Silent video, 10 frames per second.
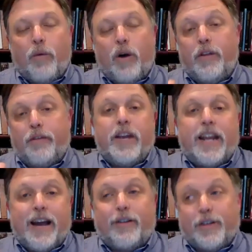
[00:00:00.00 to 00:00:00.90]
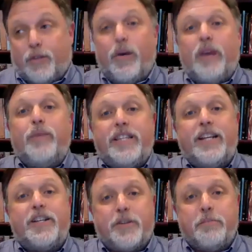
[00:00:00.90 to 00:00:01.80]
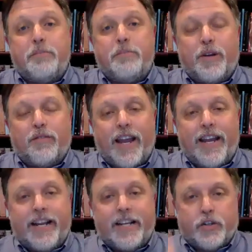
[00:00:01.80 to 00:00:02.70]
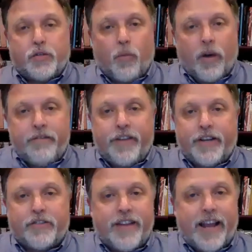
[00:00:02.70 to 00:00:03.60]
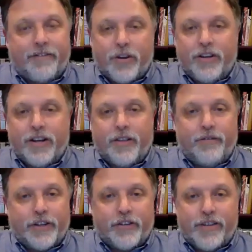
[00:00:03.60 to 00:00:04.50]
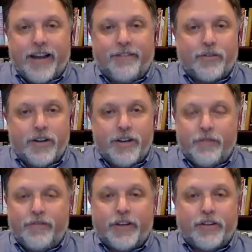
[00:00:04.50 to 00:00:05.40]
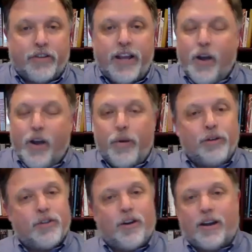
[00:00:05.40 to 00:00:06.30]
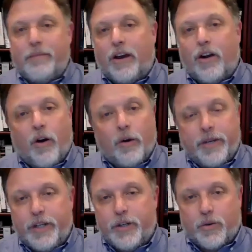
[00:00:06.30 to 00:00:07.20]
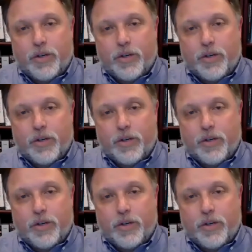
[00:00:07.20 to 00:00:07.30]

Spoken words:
Well, they're freaking out because the way we teach the movement, right, is just one victory after another victory after another victory. We don't talk about Albany, Georgia,